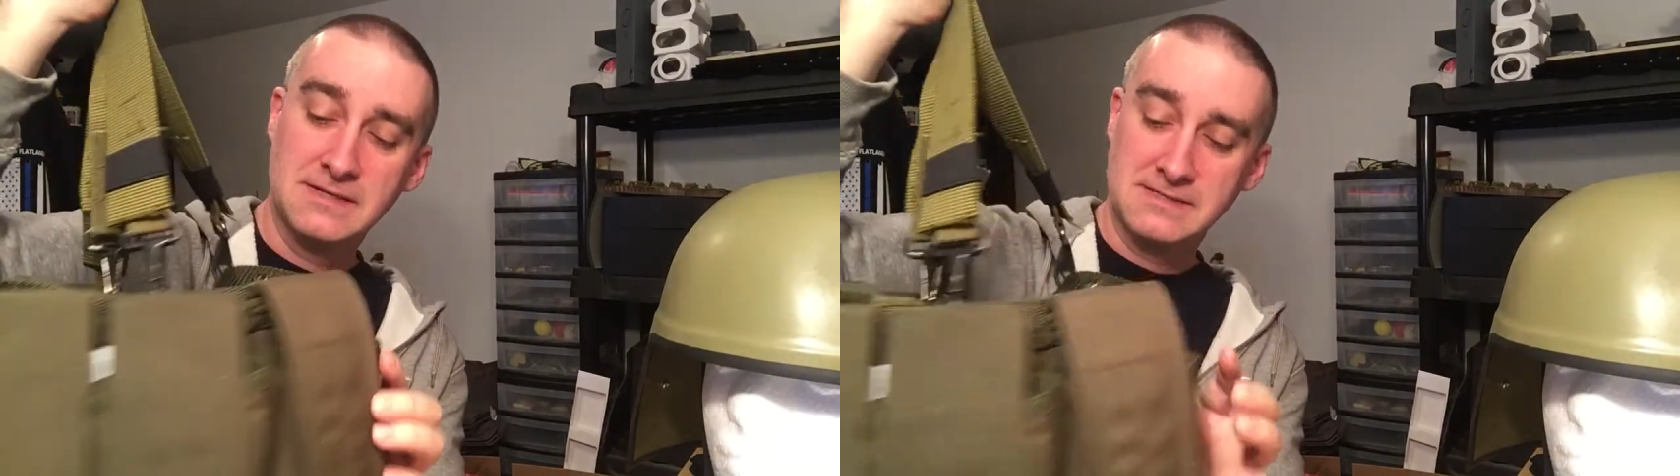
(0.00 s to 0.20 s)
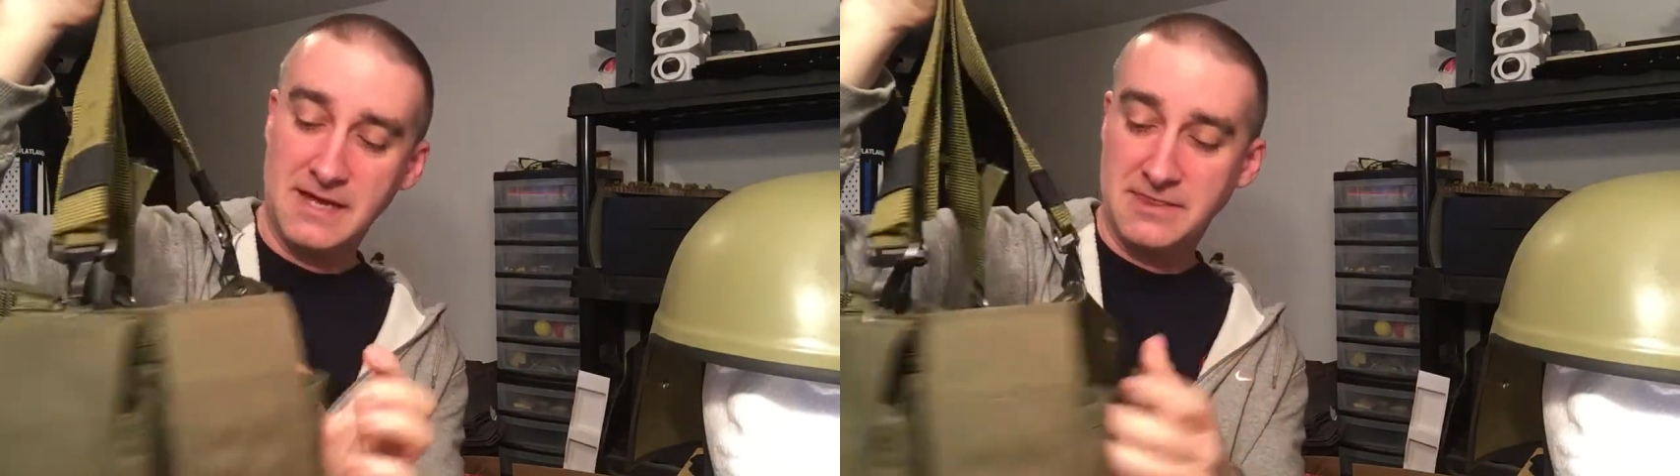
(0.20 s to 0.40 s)

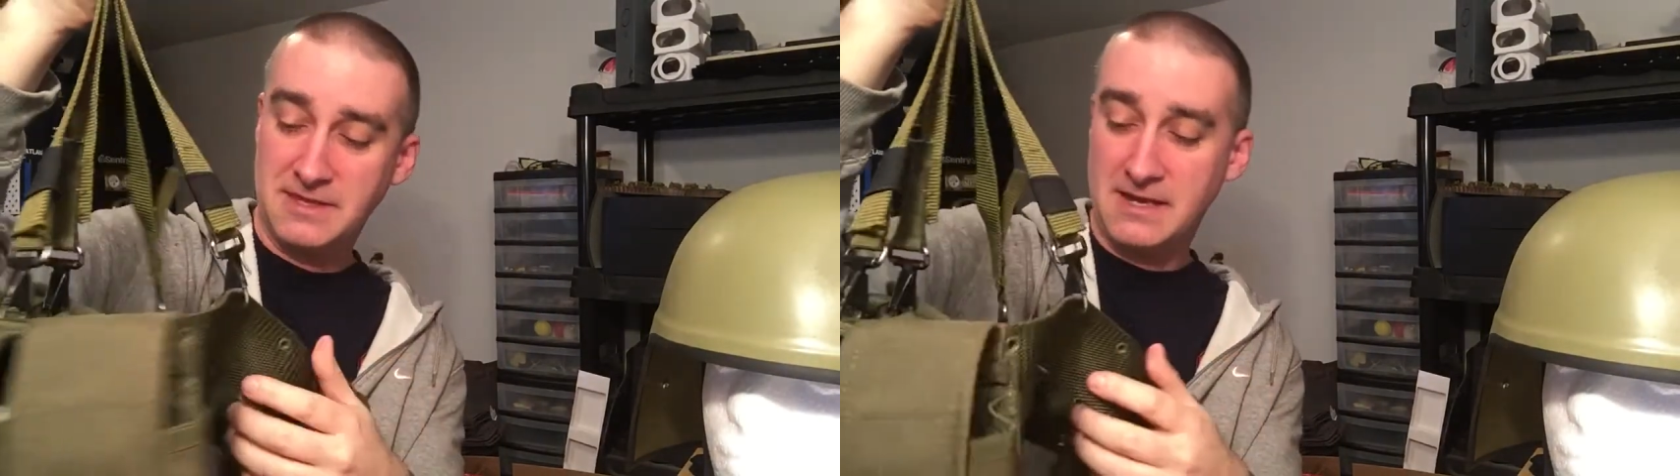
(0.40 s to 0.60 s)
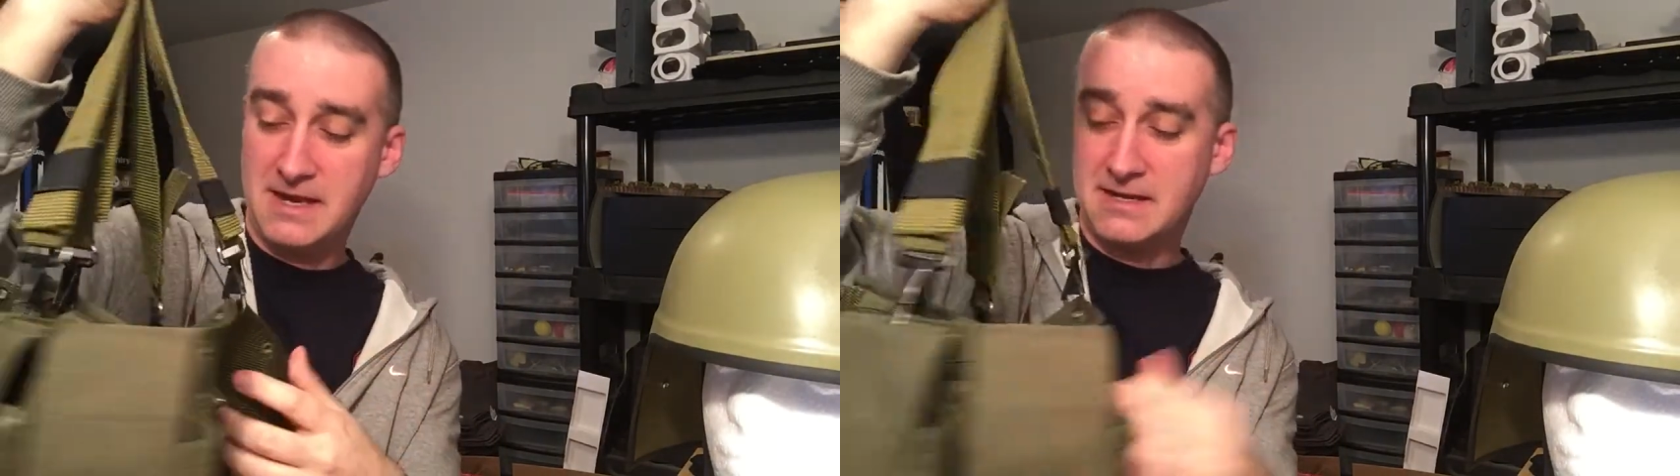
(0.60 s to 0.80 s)
It's got
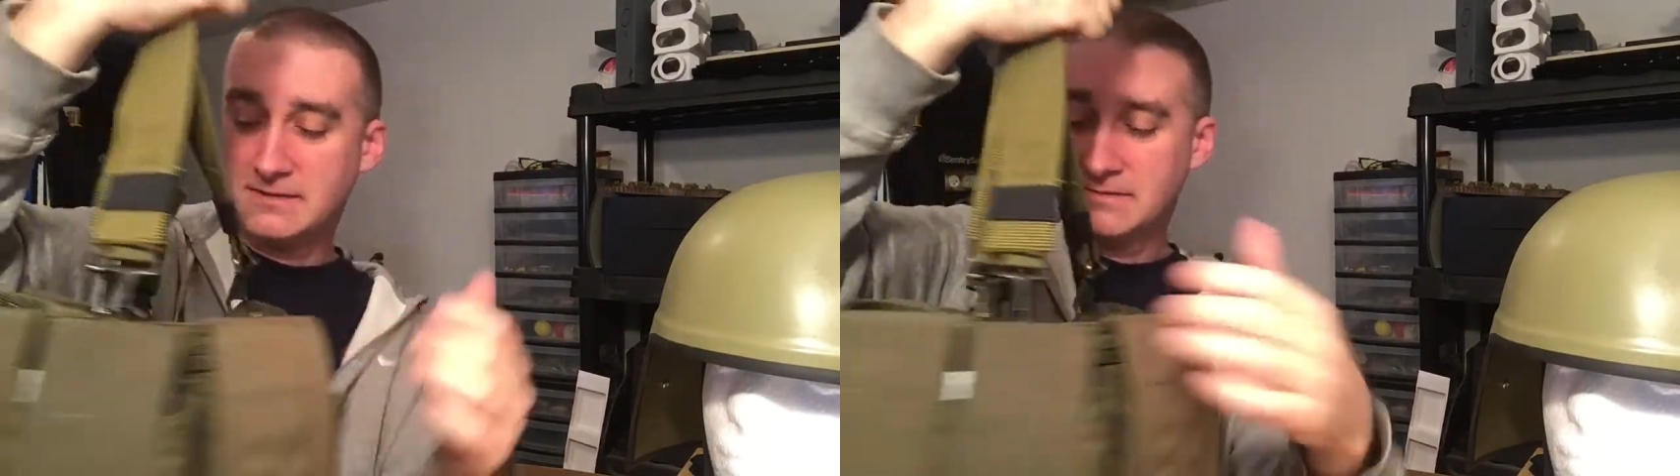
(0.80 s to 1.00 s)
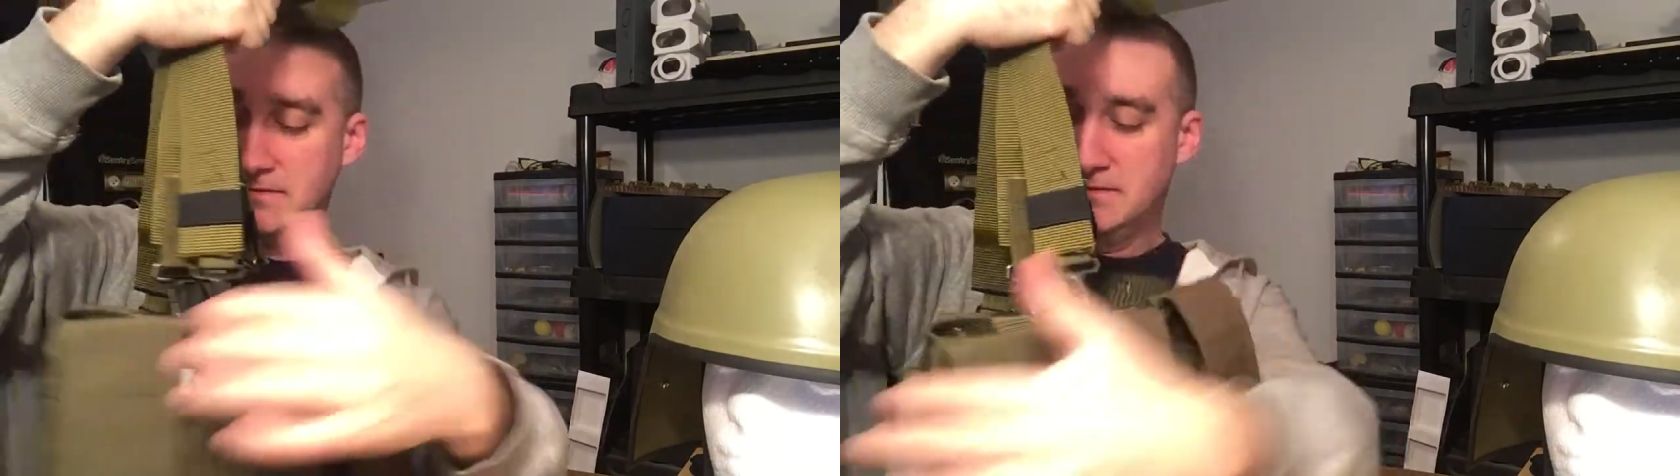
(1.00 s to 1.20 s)
the
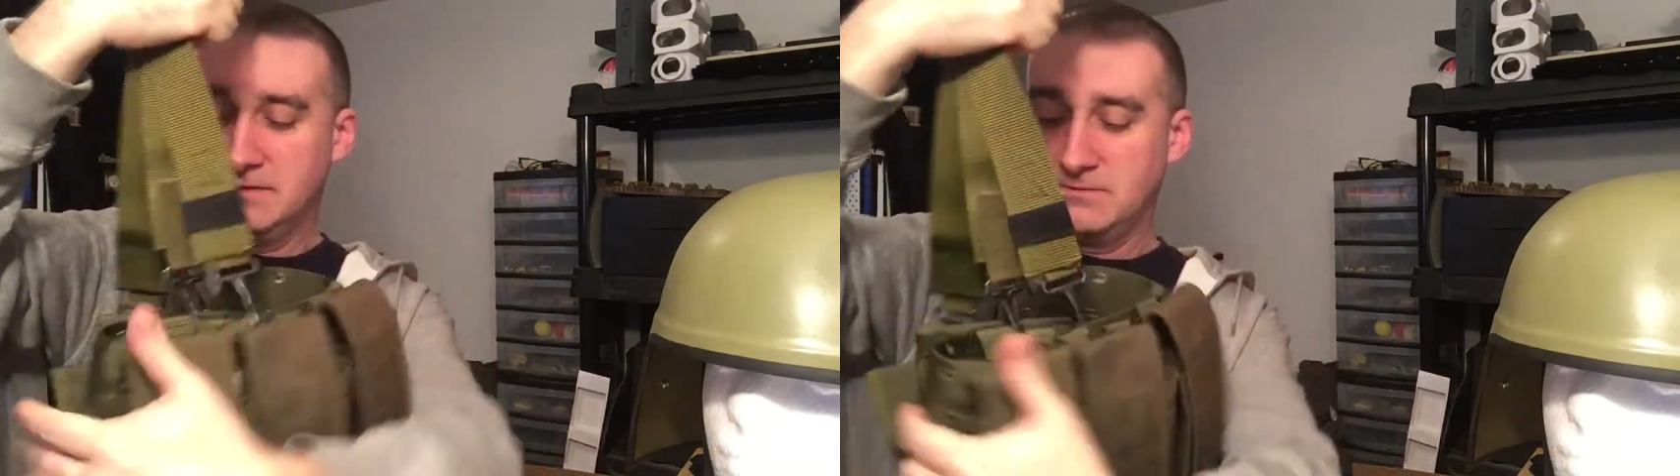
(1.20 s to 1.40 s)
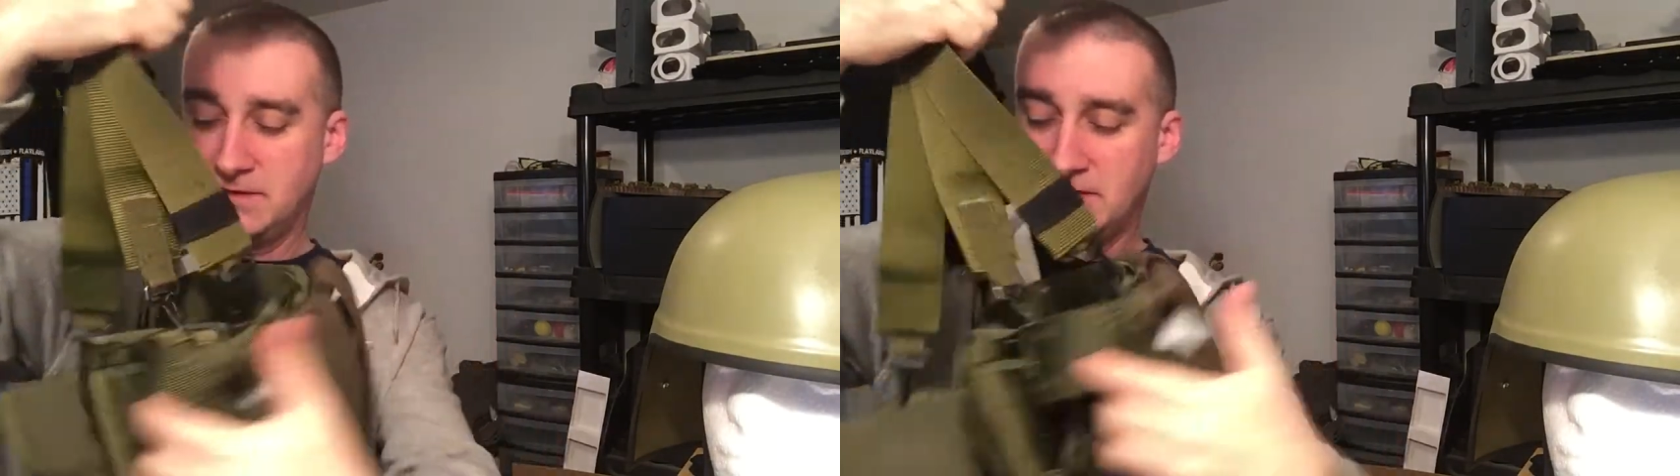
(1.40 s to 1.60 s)

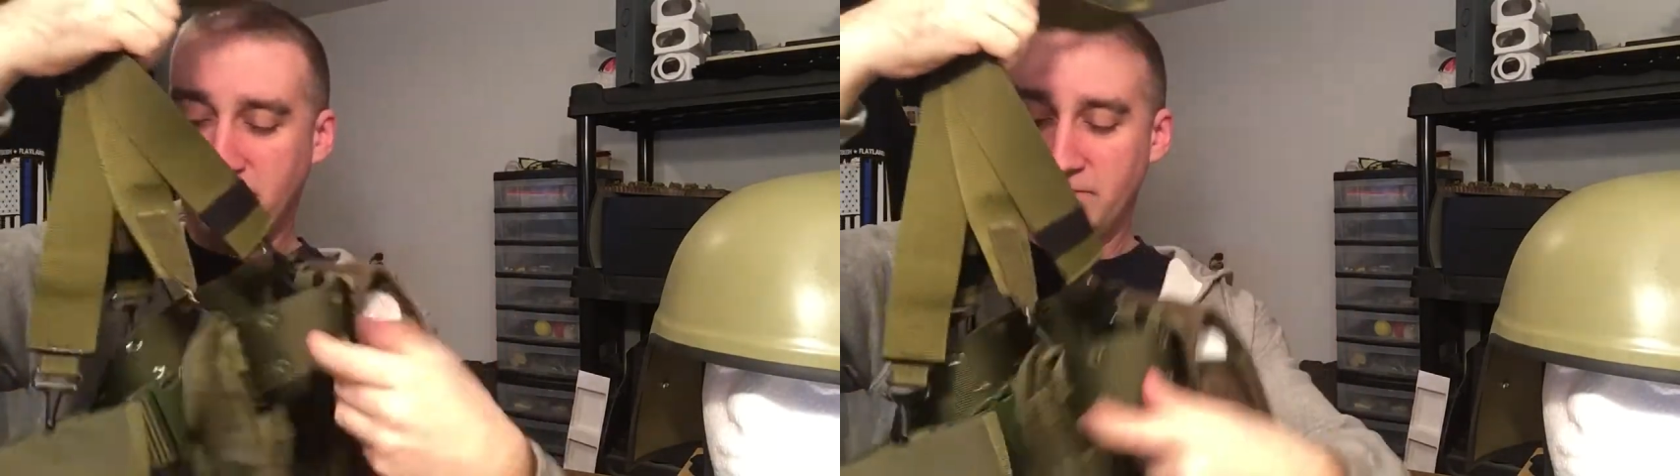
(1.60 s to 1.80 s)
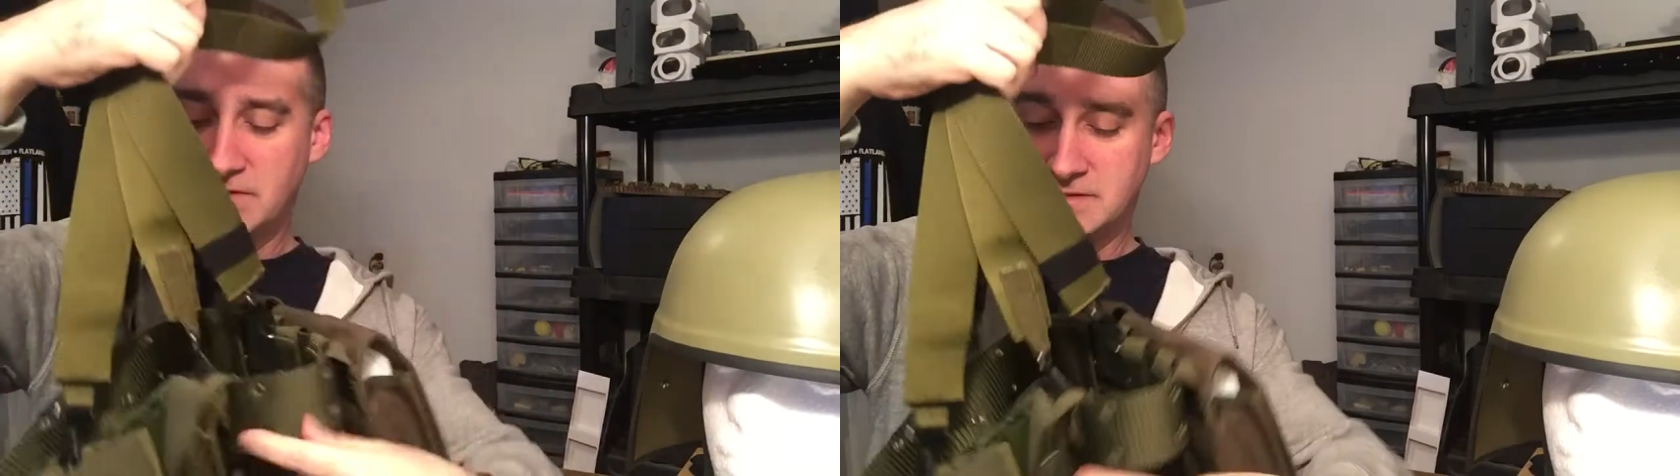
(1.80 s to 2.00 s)

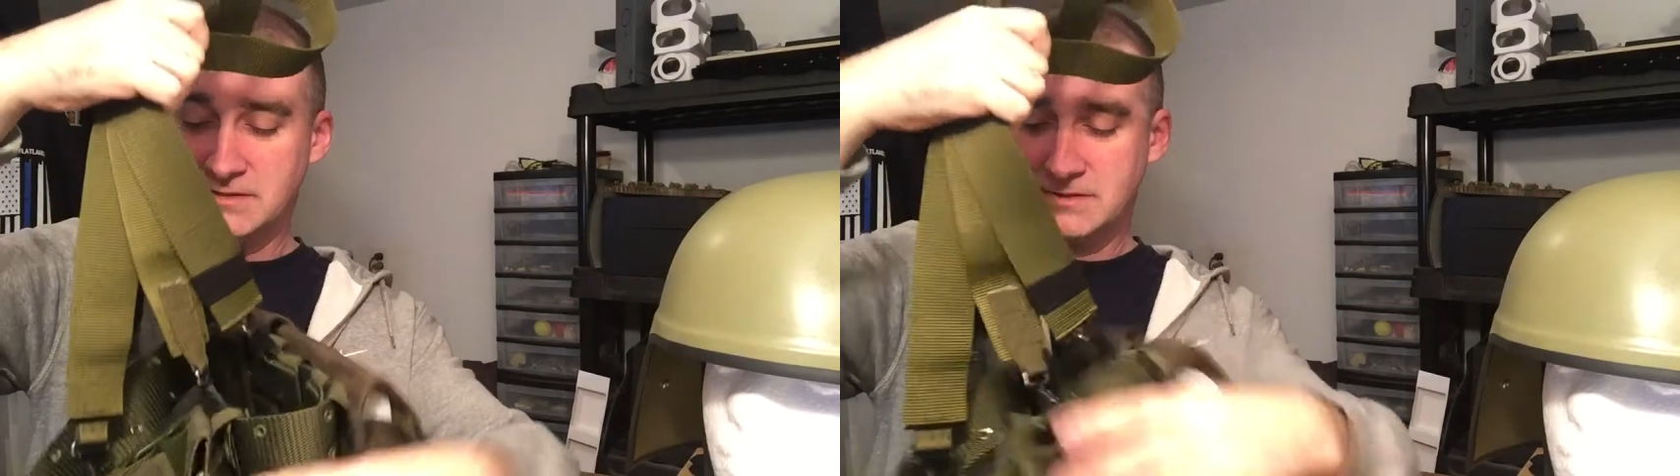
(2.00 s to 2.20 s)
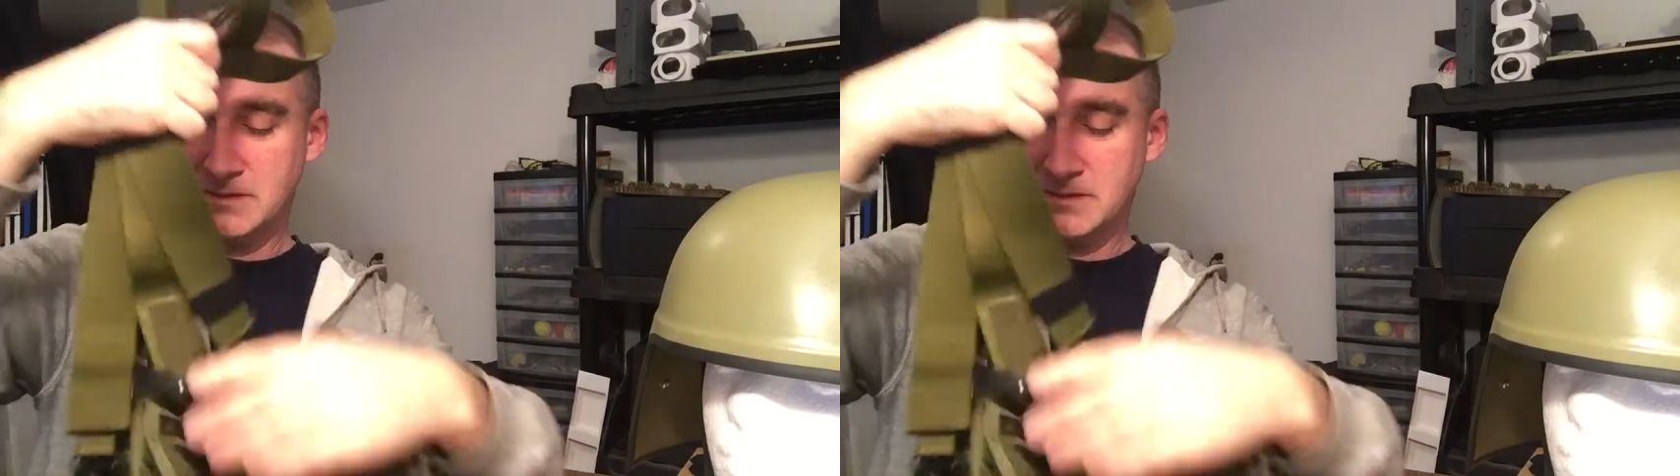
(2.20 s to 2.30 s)
front.